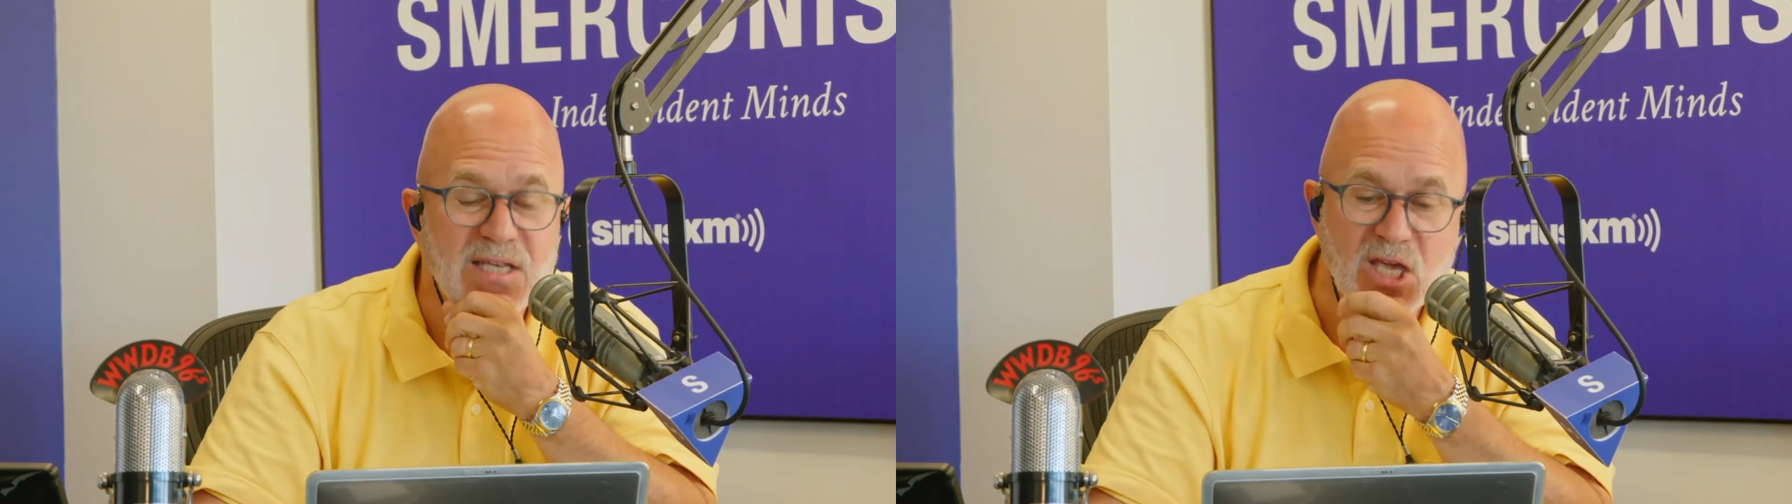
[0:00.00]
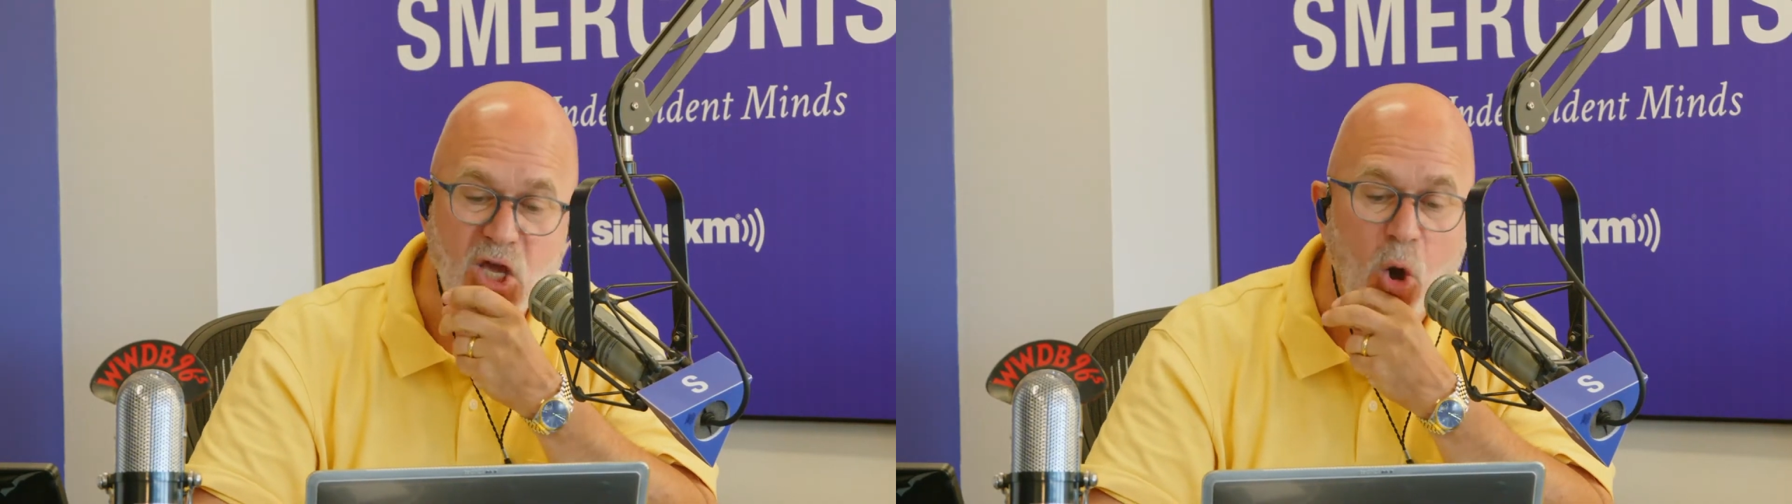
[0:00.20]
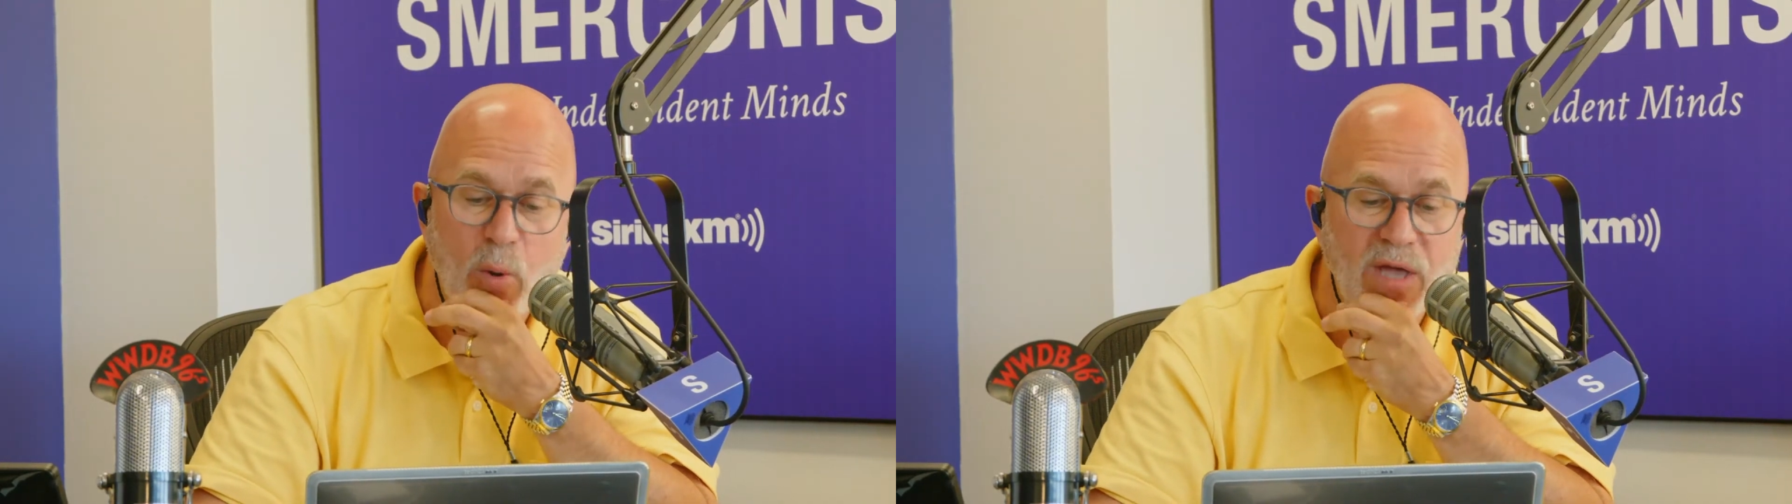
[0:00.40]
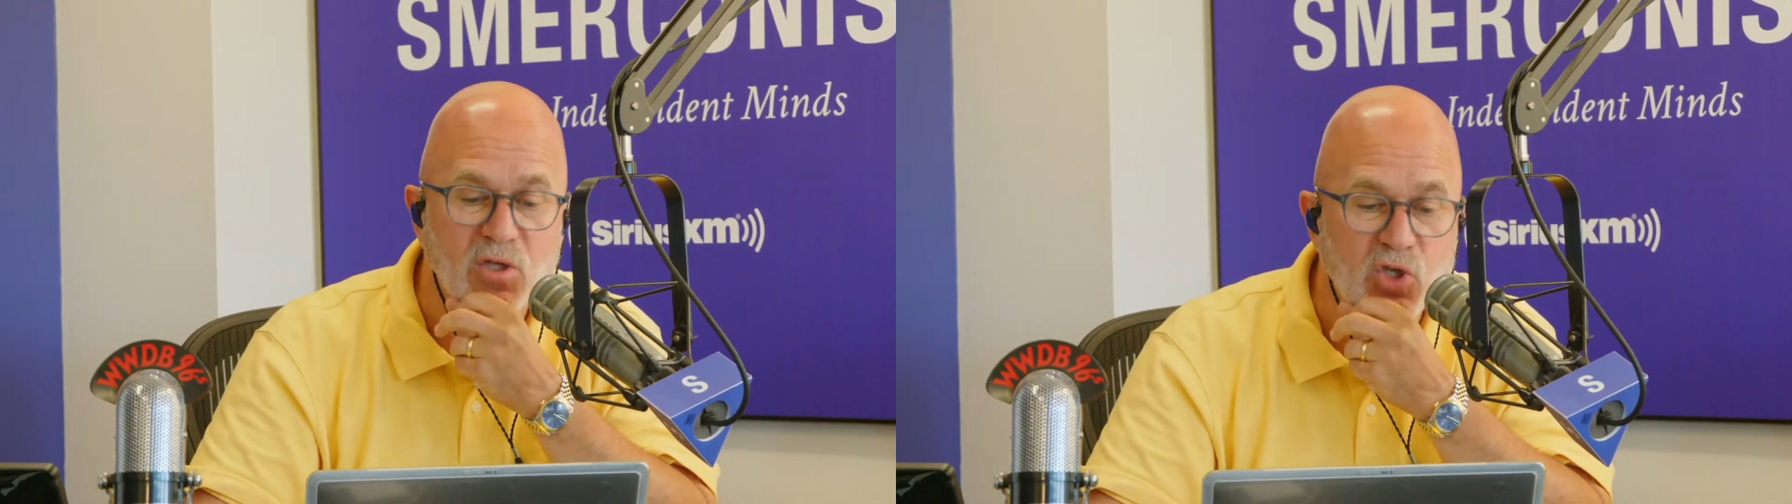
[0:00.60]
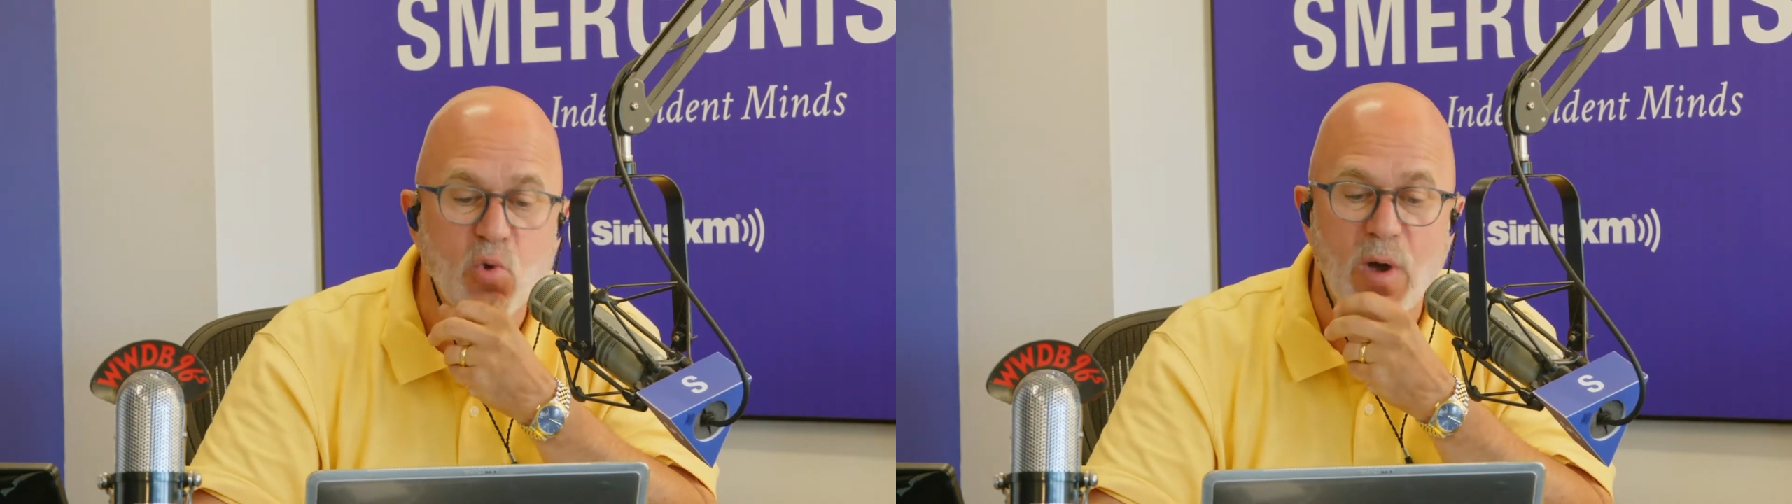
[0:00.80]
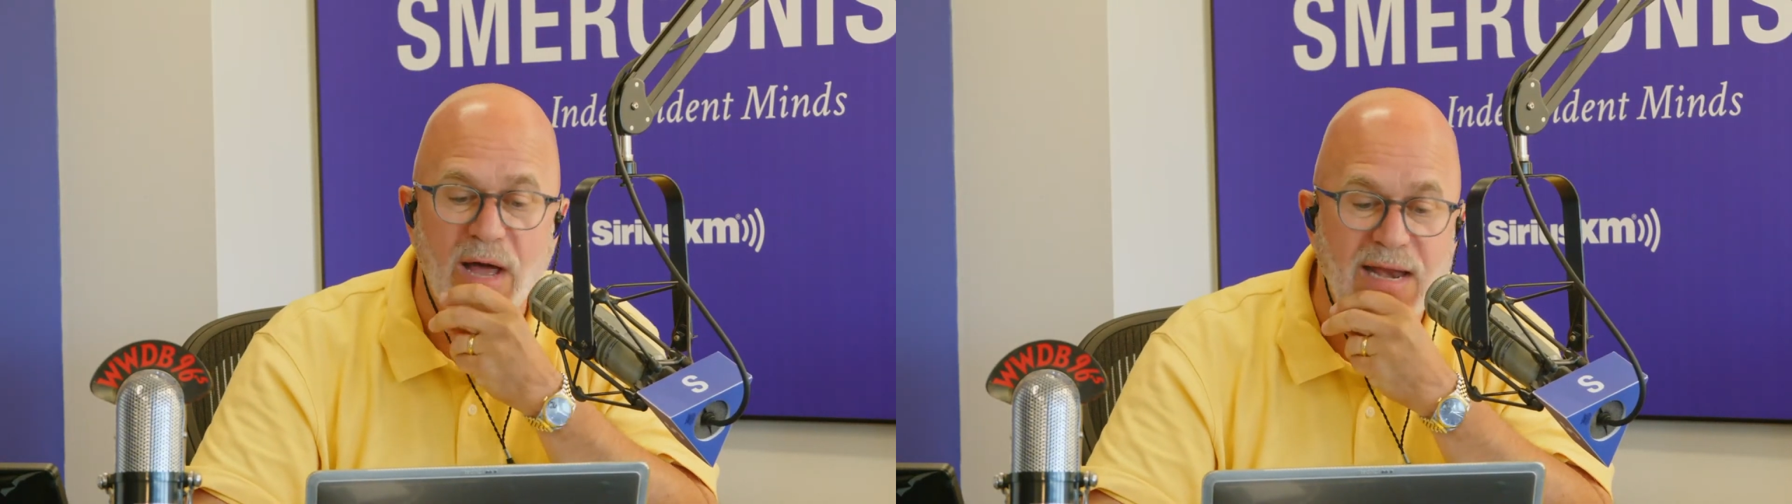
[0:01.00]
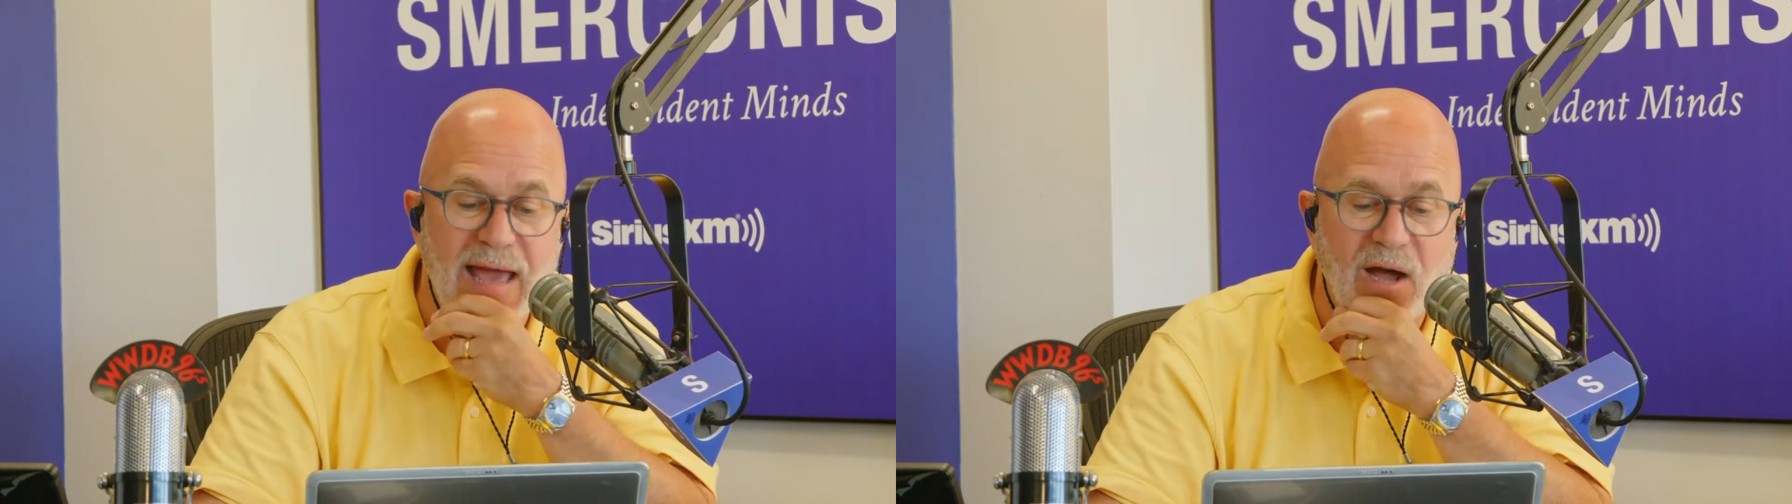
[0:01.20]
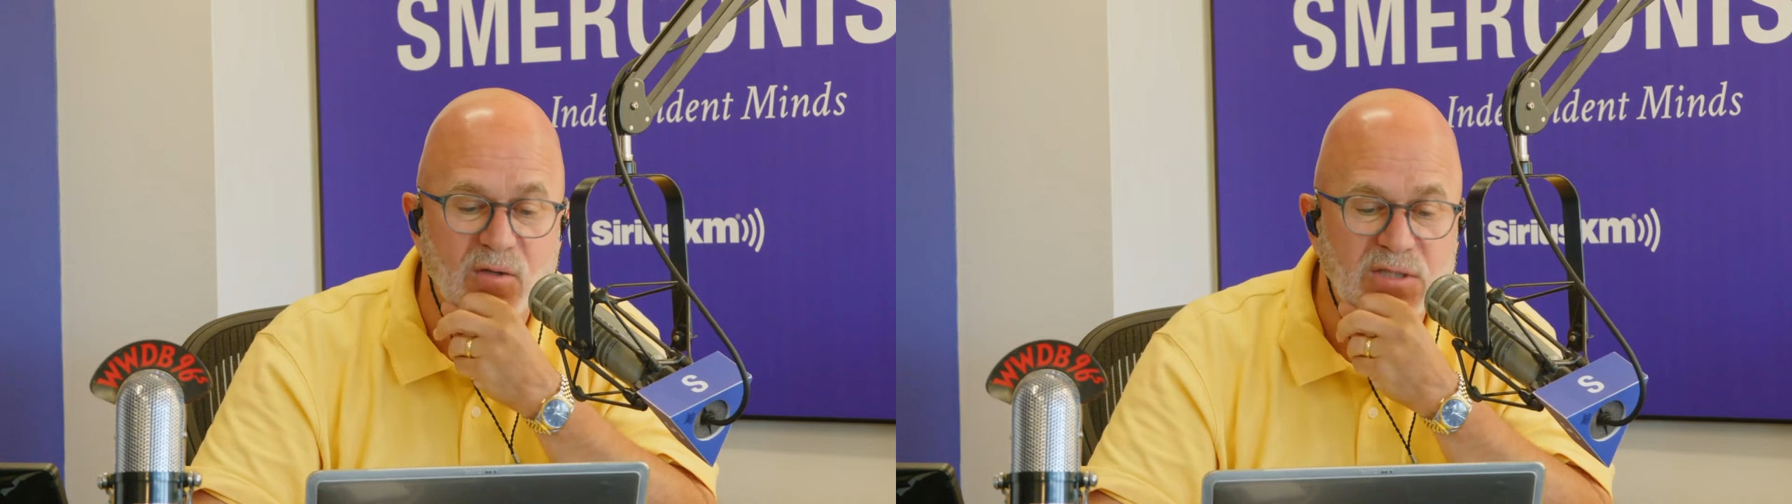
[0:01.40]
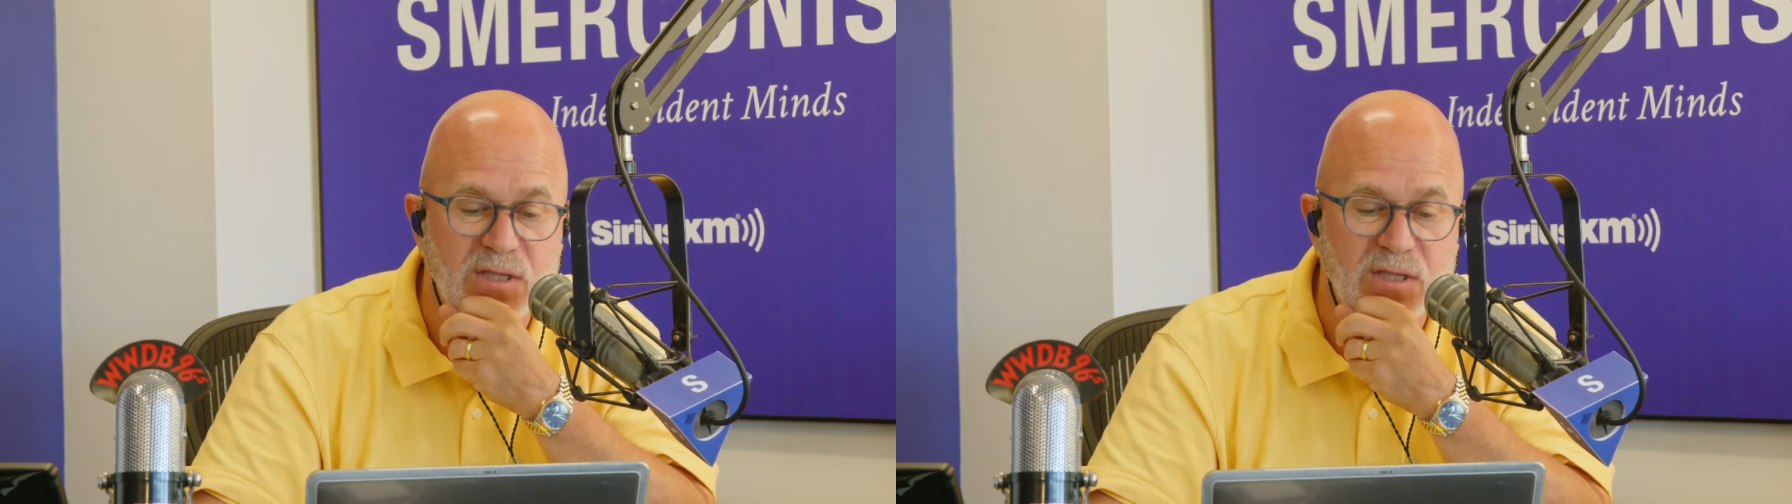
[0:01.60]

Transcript: he going to announce?